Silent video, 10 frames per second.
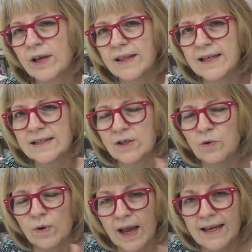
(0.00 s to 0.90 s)
and these,
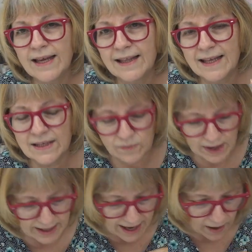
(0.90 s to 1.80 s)
you can get these
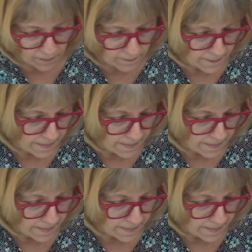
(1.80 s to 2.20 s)
right now.